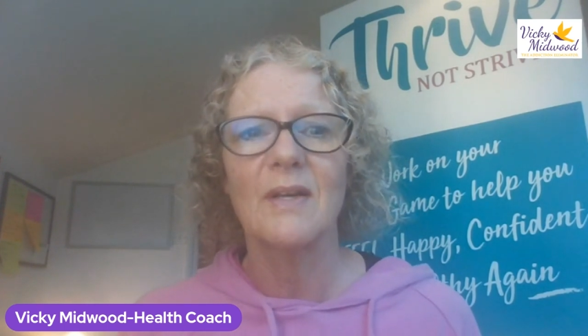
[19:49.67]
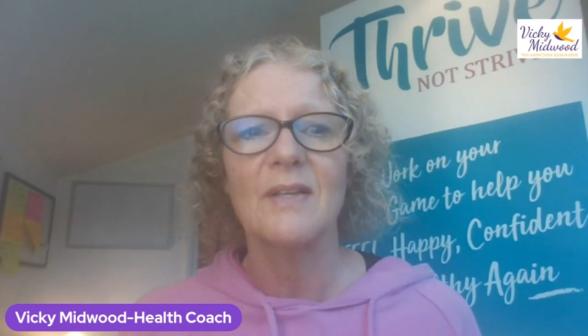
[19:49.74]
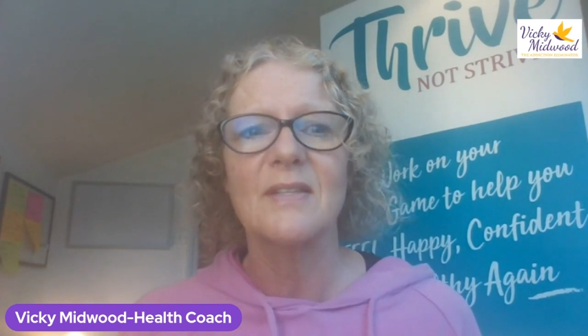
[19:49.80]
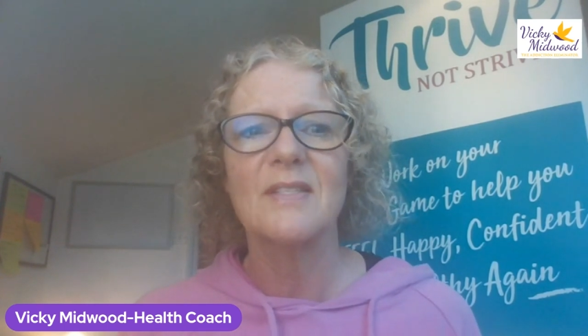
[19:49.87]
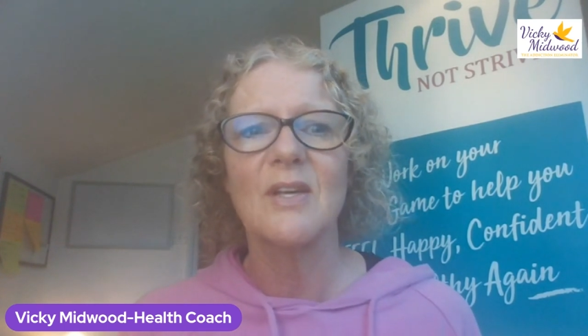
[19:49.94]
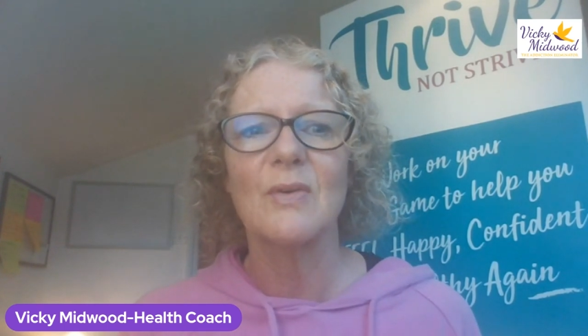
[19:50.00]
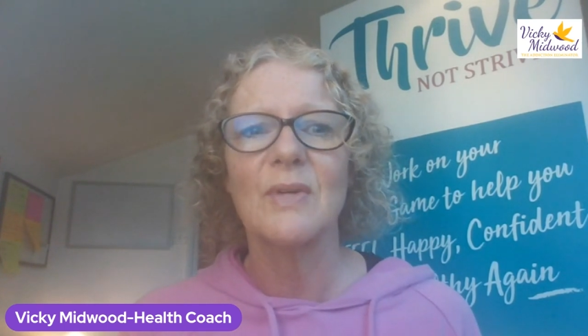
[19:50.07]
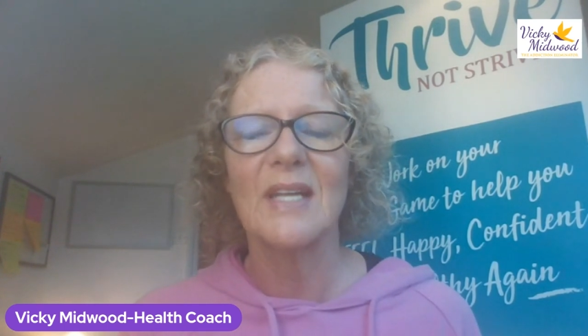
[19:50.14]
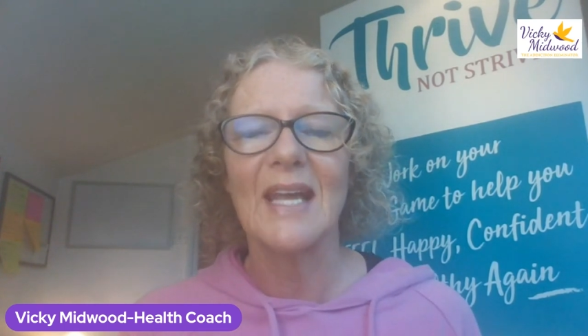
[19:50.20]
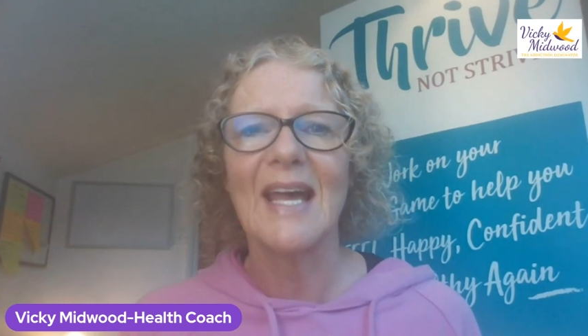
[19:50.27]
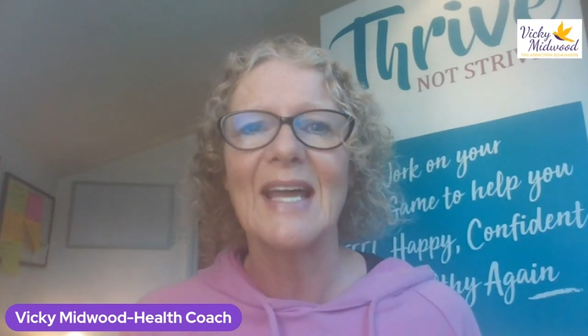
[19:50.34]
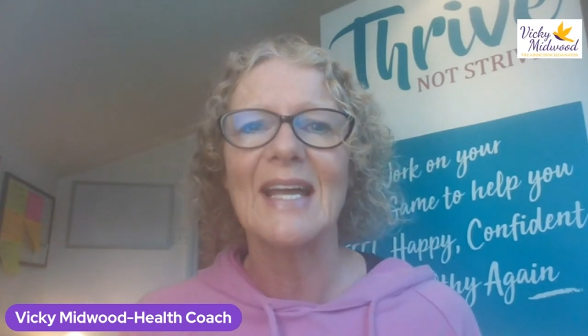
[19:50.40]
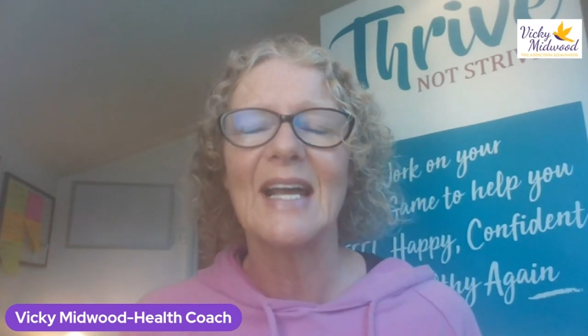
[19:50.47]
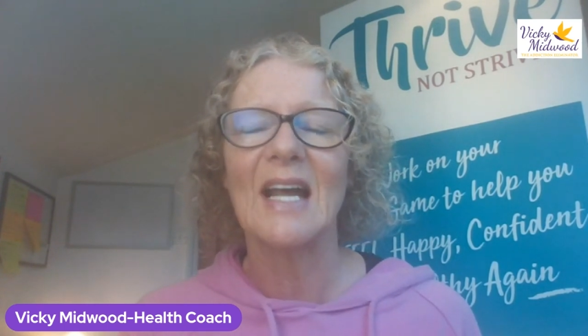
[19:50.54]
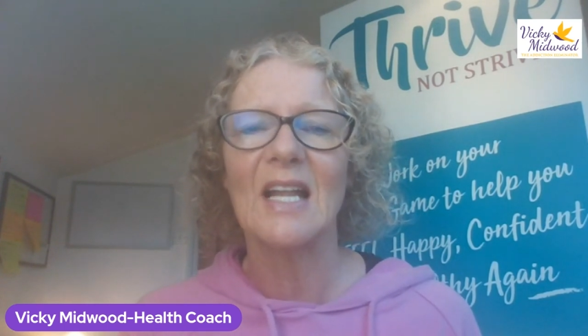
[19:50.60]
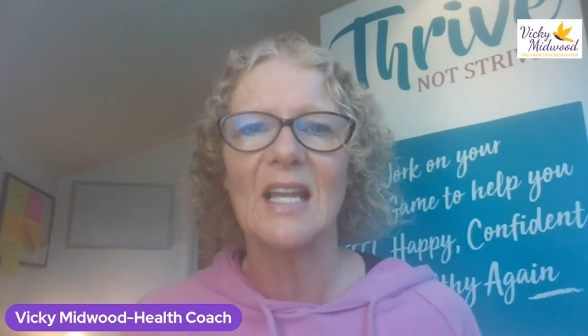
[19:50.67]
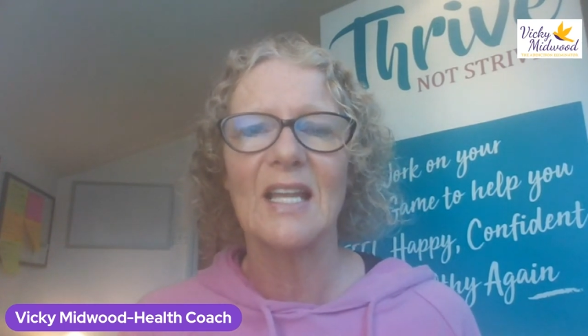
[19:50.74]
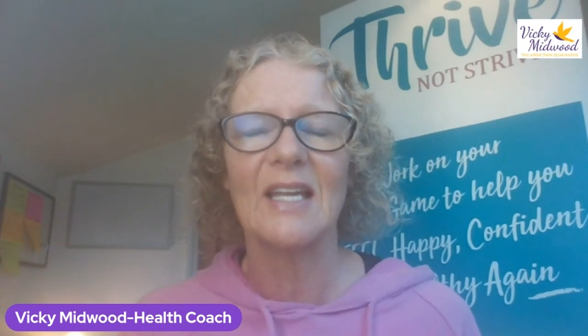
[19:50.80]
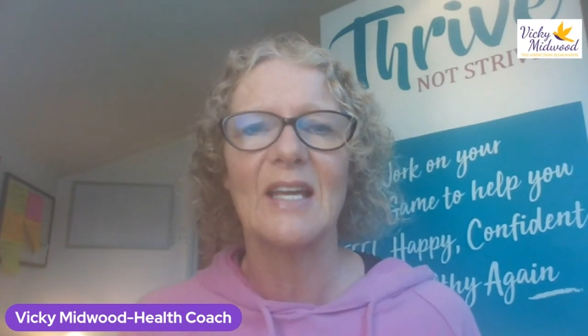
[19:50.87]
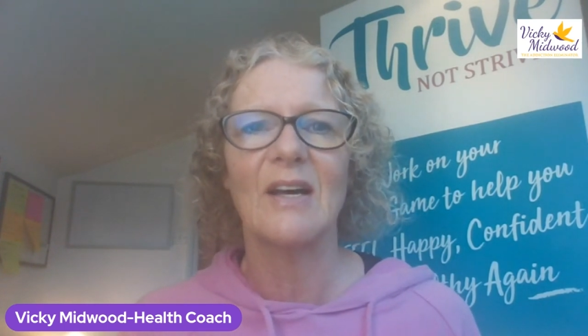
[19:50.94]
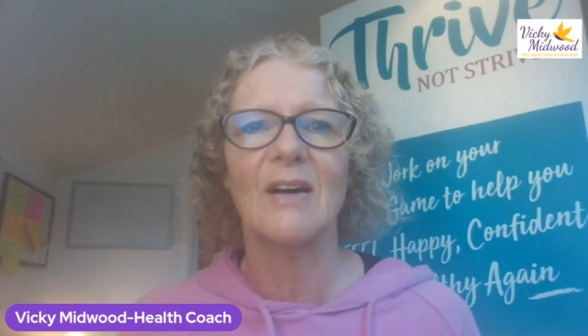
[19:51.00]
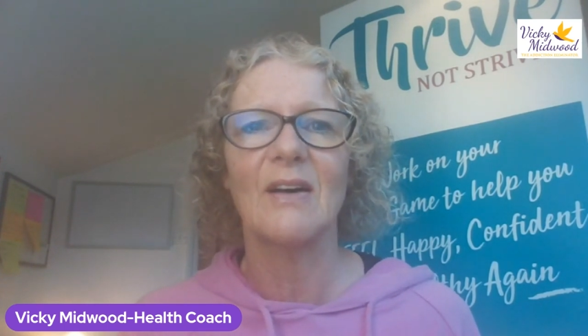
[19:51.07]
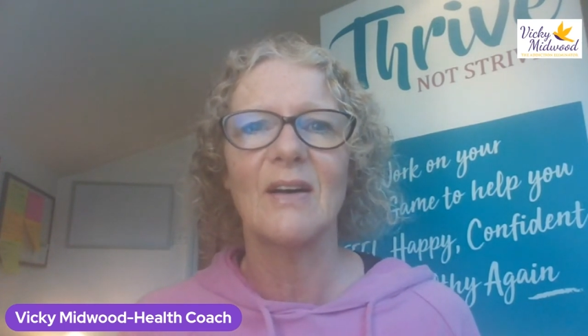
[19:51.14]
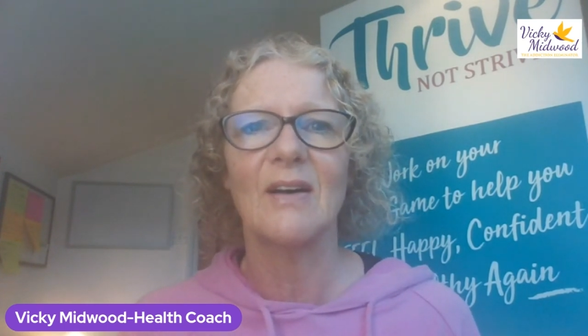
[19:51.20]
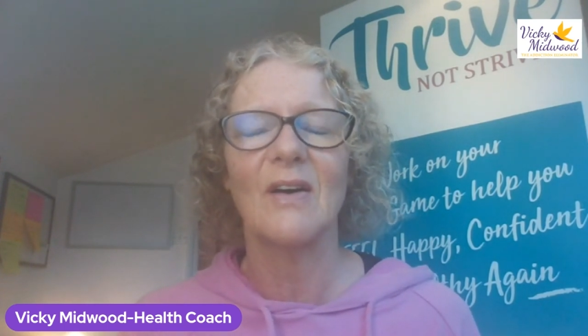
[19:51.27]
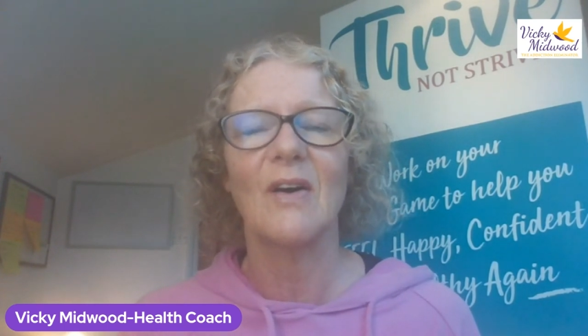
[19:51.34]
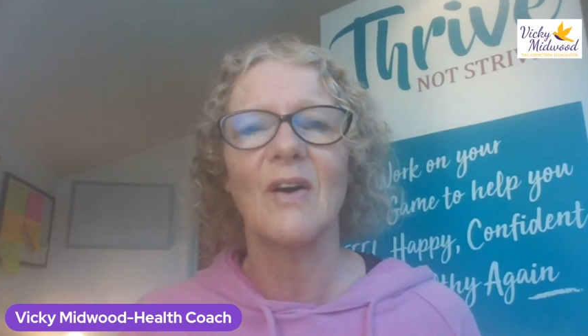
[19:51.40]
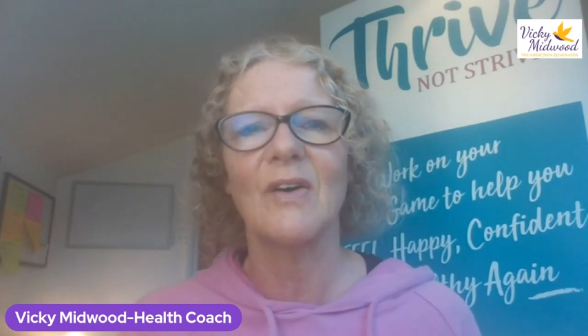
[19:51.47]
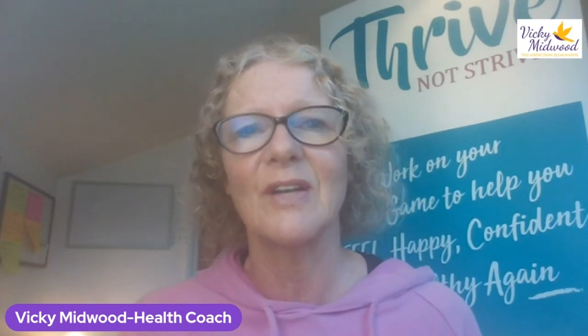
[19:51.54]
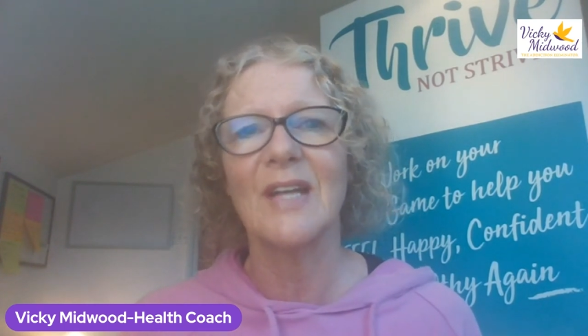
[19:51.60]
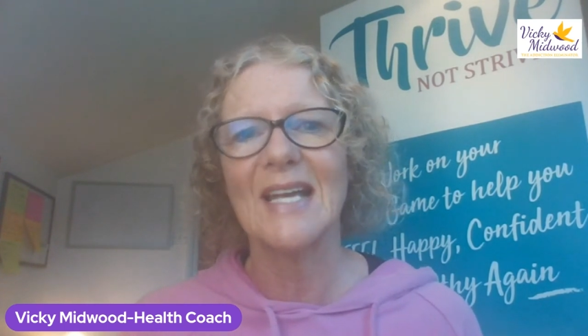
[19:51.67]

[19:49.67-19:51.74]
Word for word: So get clear on